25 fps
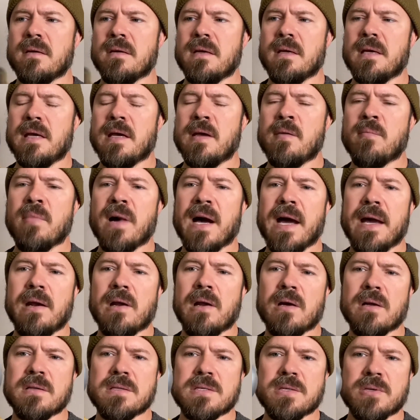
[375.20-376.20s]
and bite
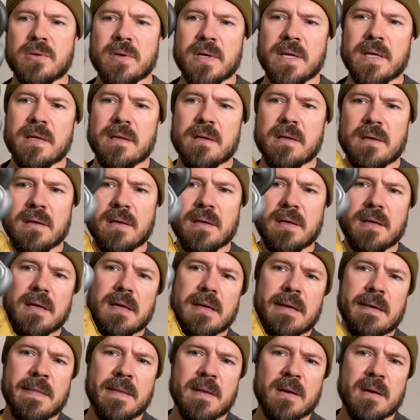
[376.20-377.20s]
onto it
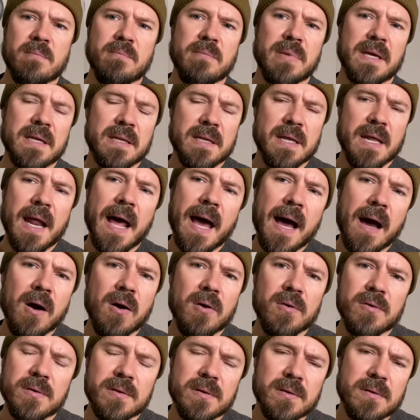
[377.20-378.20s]
and then bend it
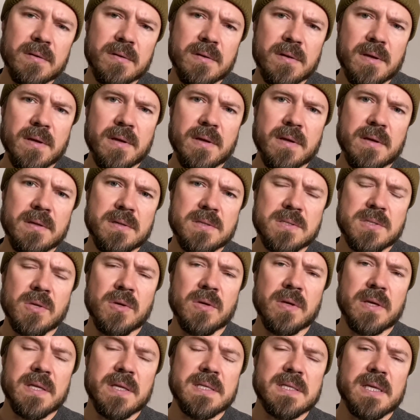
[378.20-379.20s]
out,
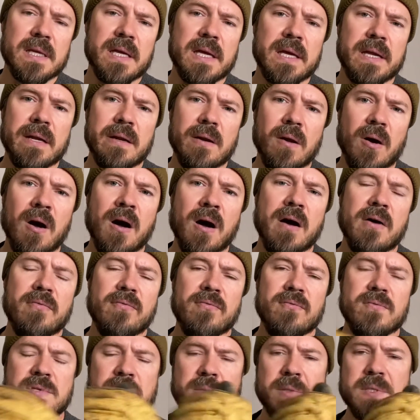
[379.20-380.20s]
so to get it off
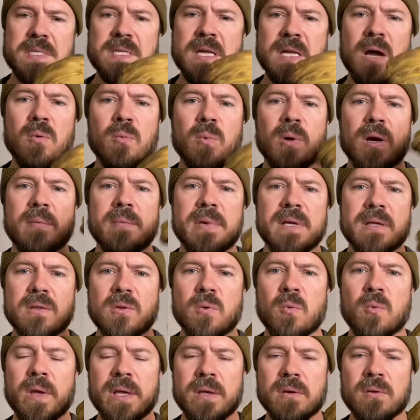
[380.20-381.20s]
so it's not rubbing the
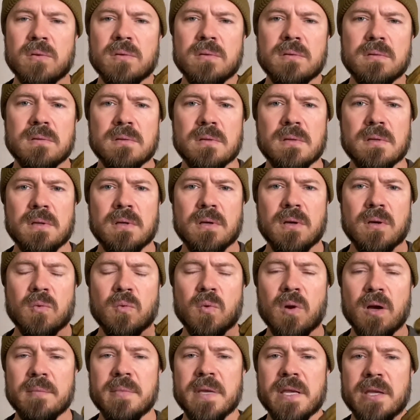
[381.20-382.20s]
wheel,
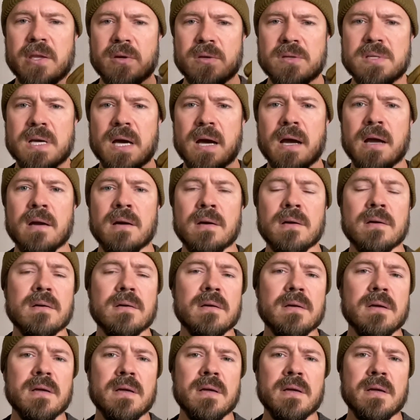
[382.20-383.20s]
rubbing your tire.
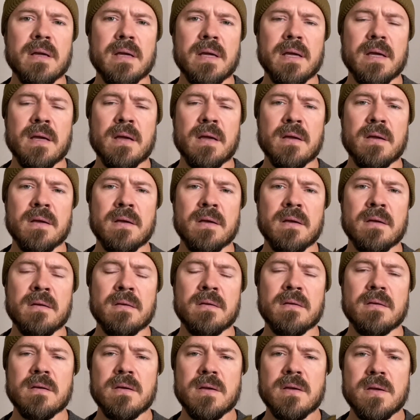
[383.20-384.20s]

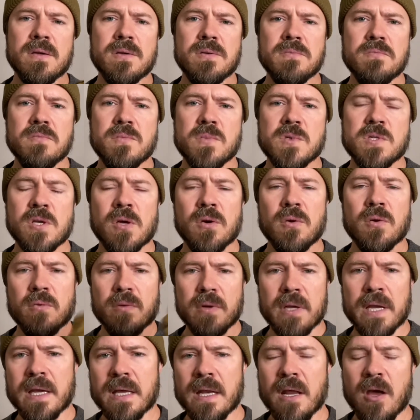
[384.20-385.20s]
And so
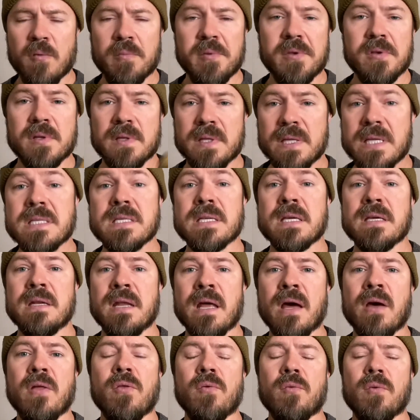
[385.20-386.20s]
it can help you at least get
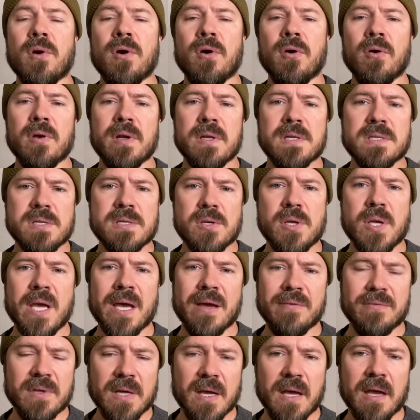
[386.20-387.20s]
down the road until you
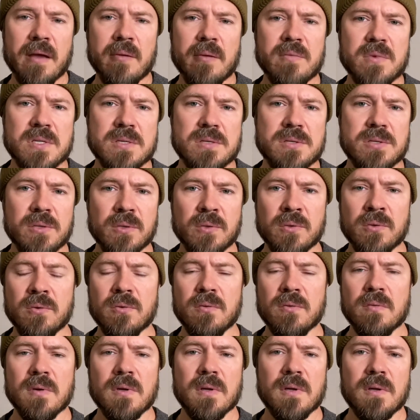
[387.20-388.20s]
have time to do
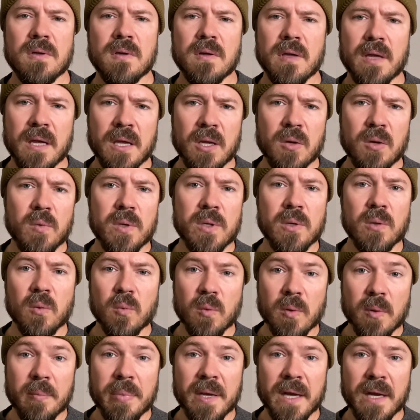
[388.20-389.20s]
a real
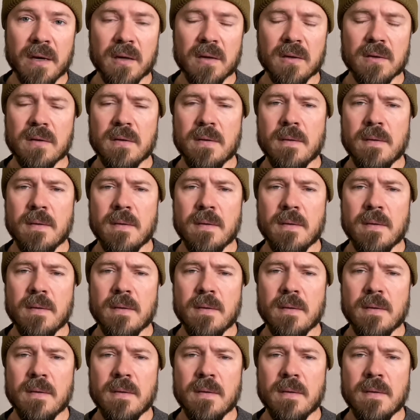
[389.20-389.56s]
repair.